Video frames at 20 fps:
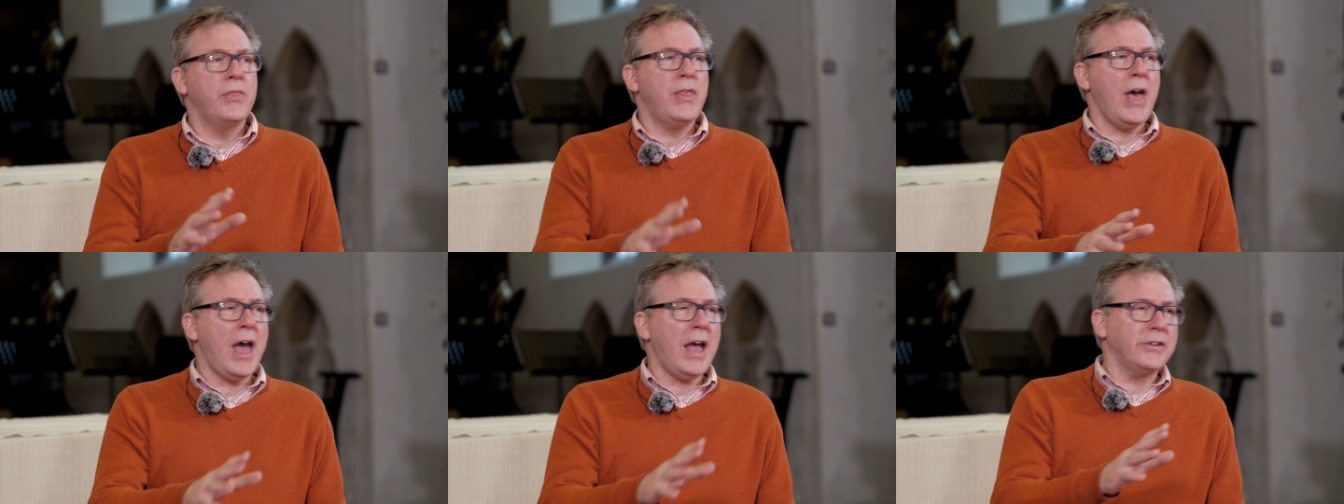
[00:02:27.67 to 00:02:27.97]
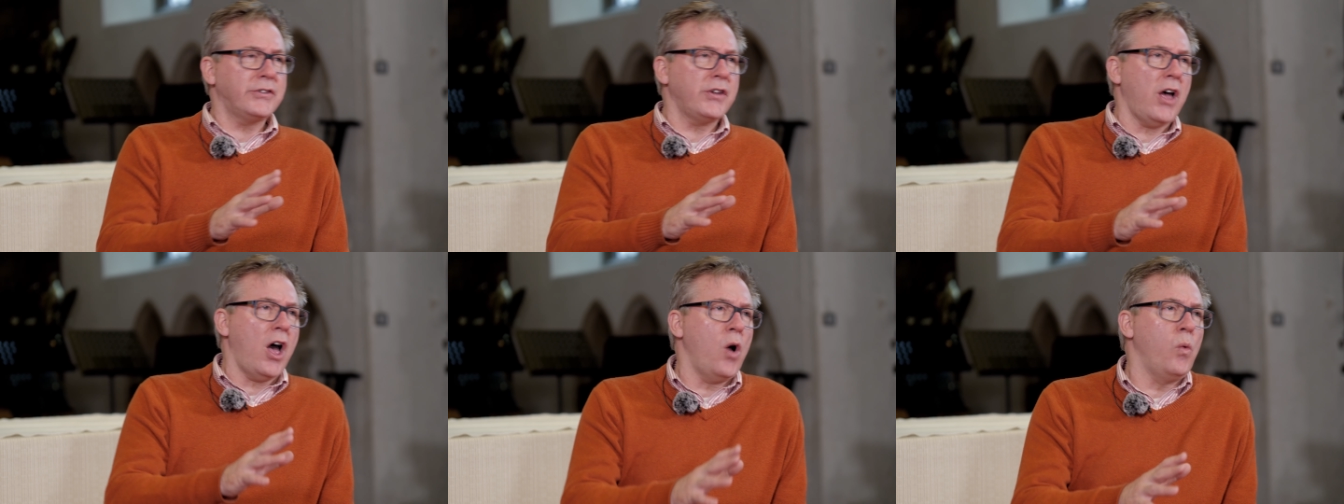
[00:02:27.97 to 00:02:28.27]

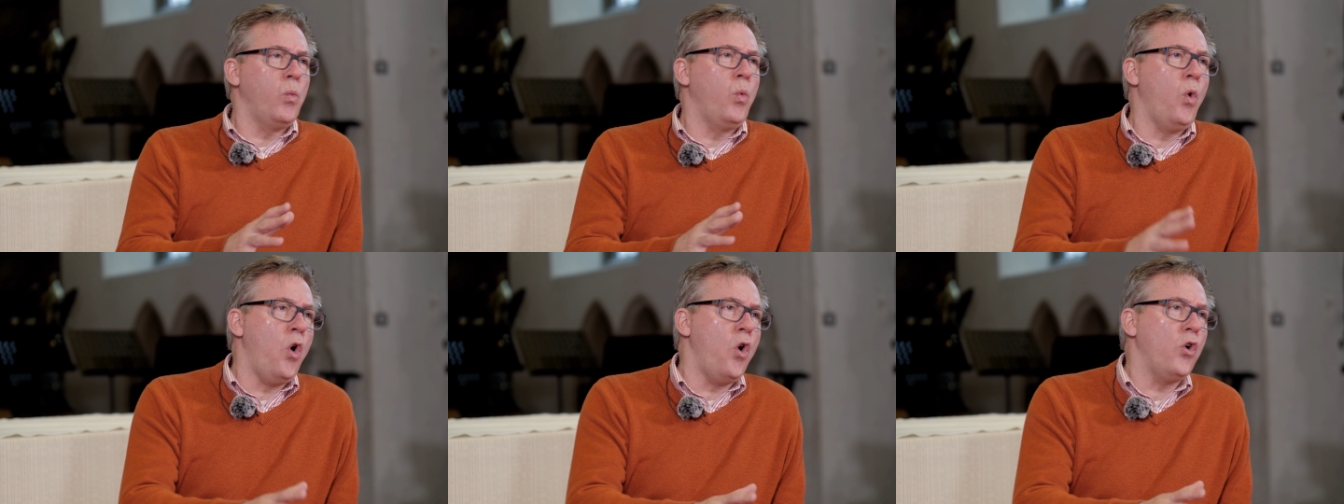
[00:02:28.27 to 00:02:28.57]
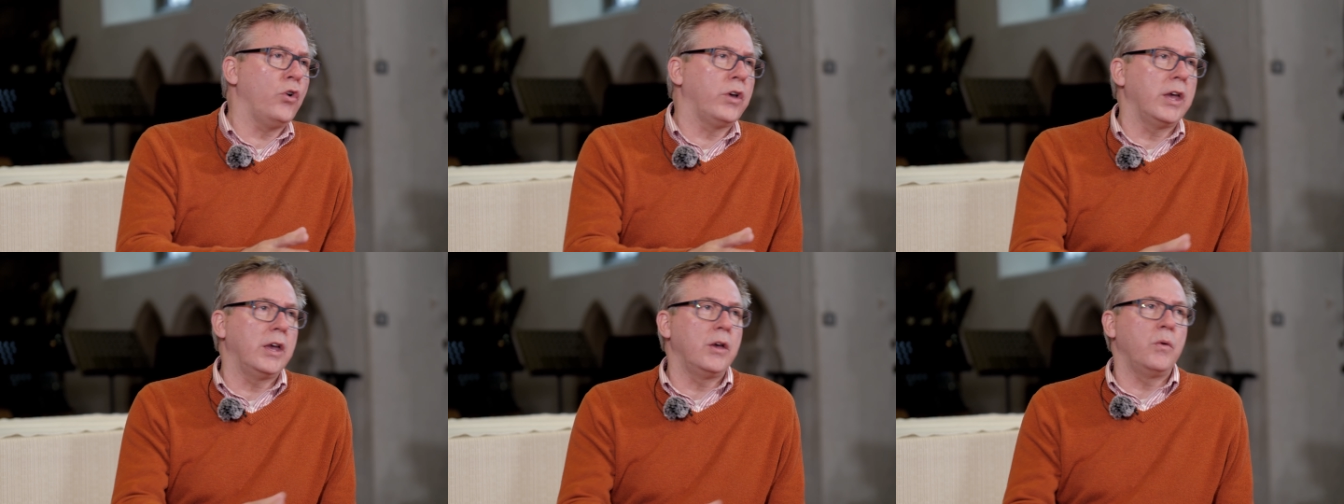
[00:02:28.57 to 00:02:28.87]
That's our
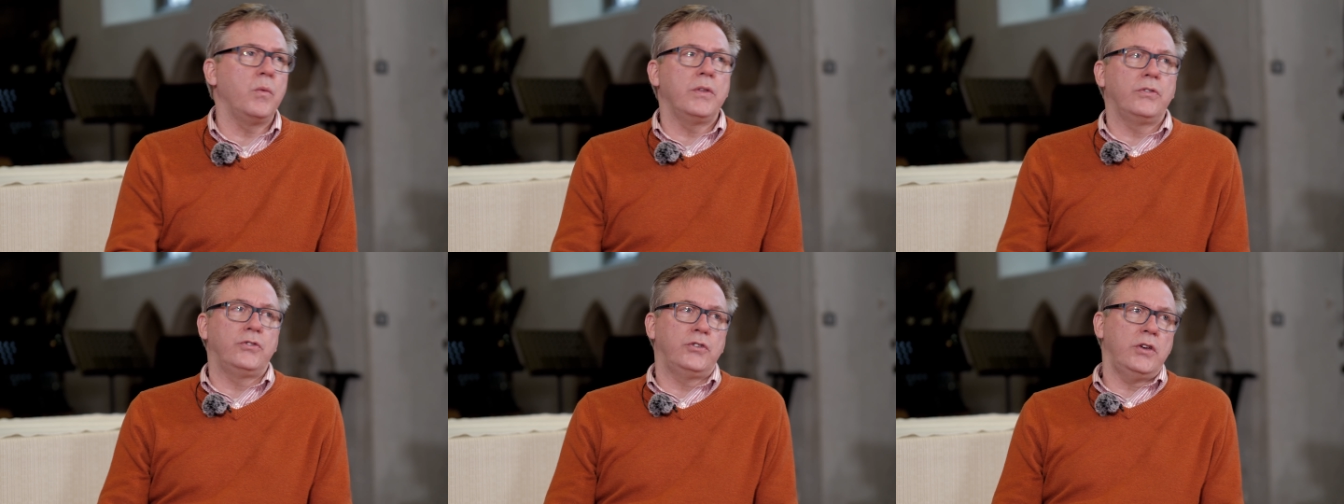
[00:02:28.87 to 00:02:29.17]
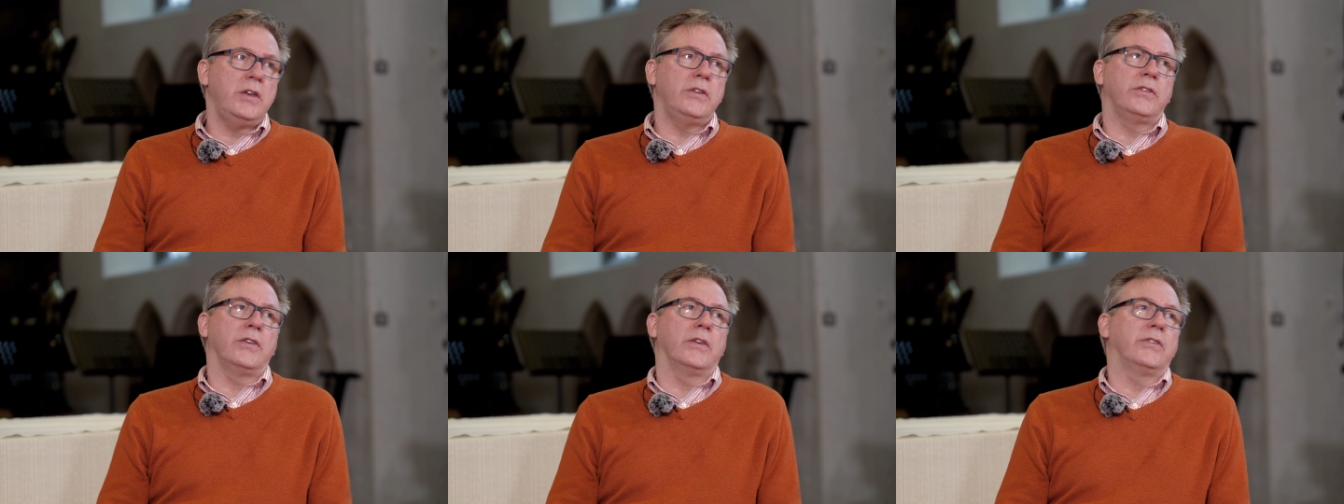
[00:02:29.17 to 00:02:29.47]
walking with
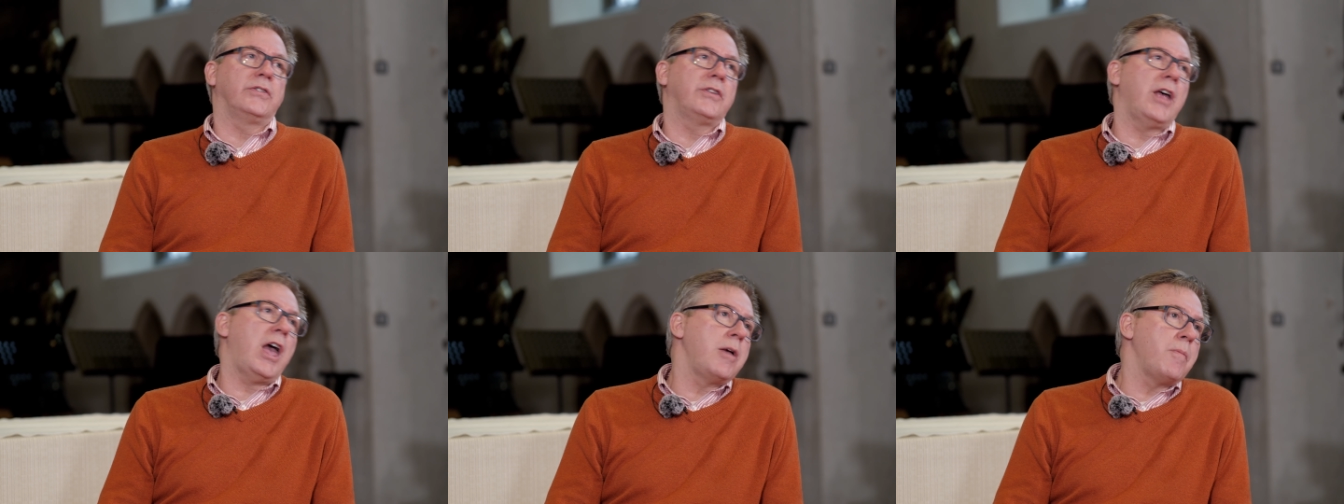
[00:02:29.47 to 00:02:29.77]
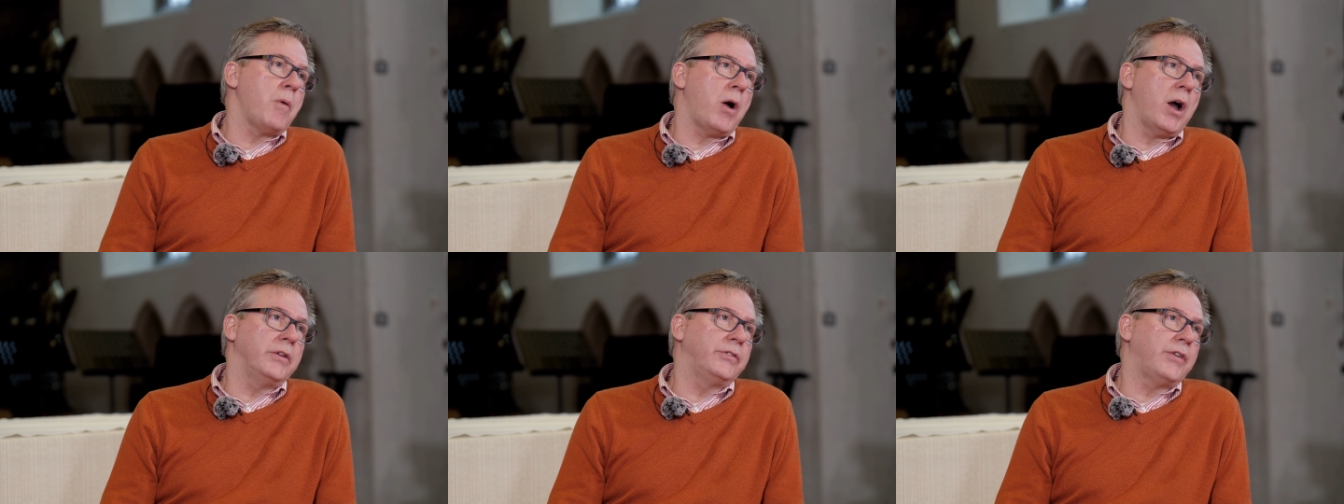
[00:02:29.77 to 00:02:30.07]
Jesus
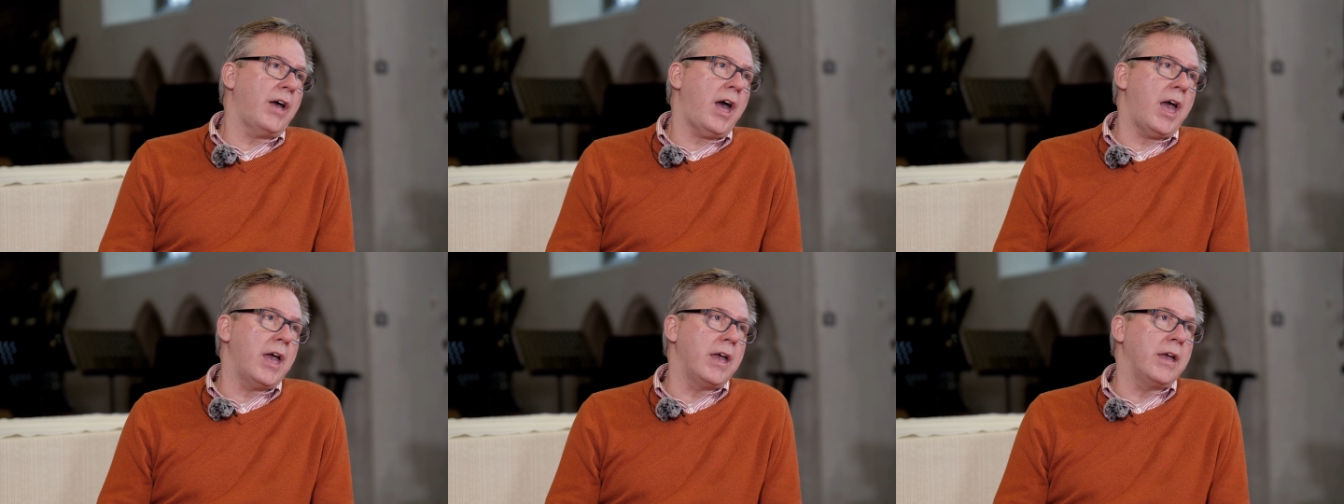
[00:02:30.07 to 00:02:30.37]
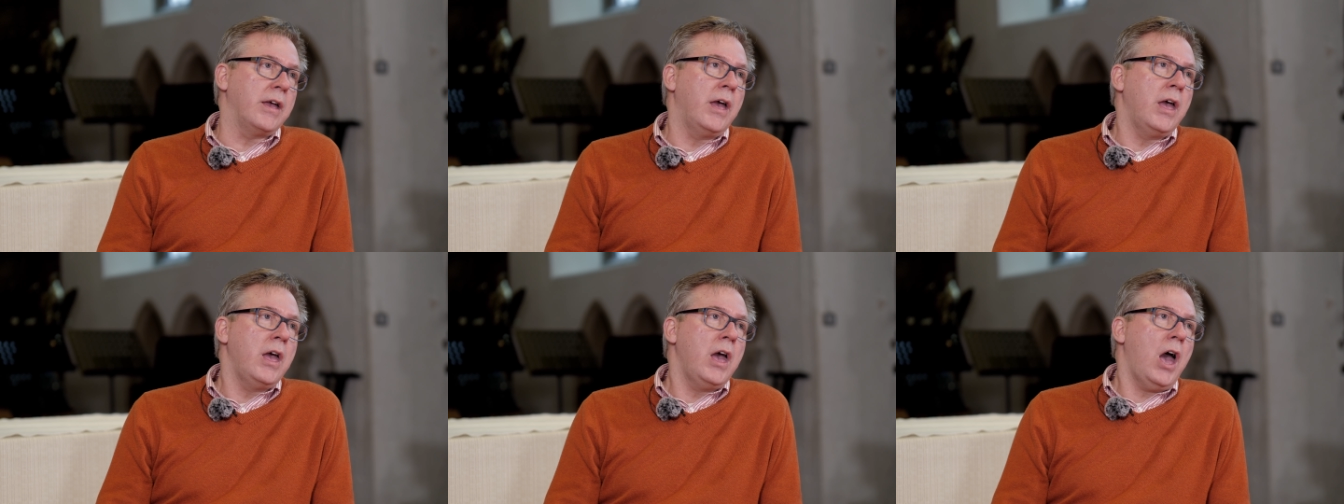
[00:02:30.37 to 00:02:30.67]
day by
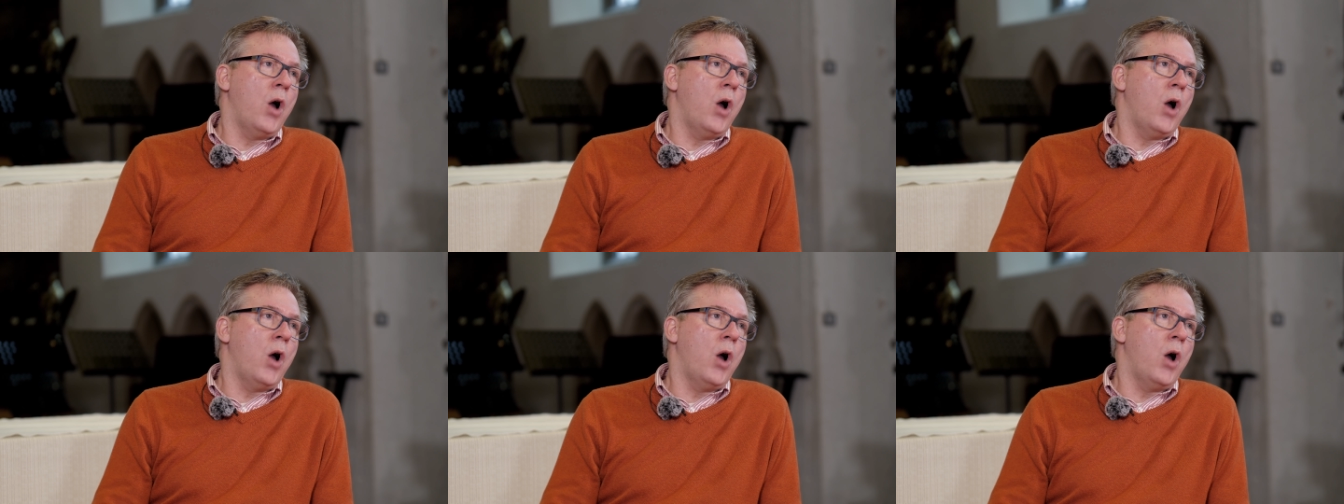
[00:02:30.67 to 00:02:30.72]
day.